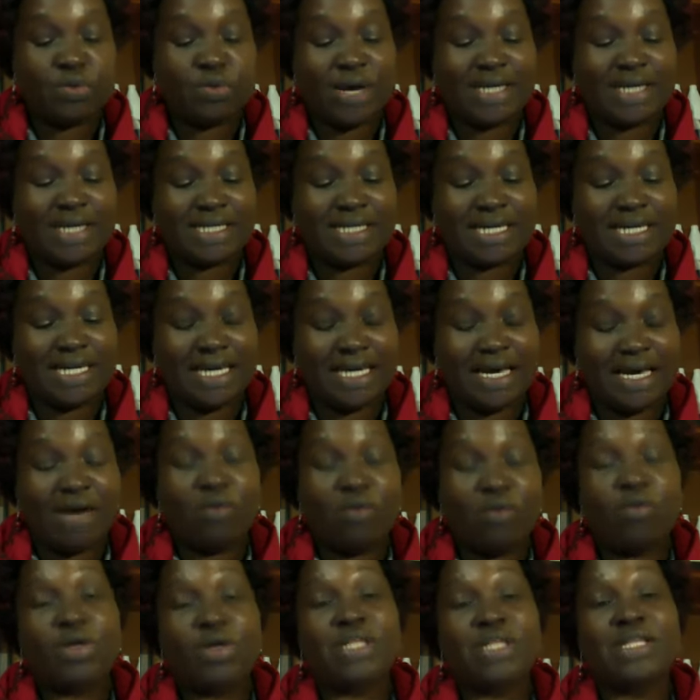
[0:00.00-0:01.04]
quite clear
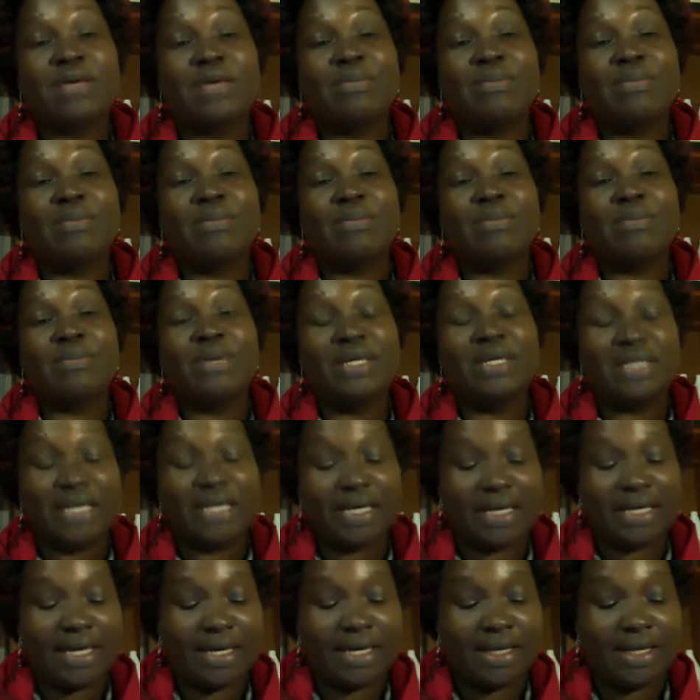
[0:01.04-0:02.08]
what the meaning,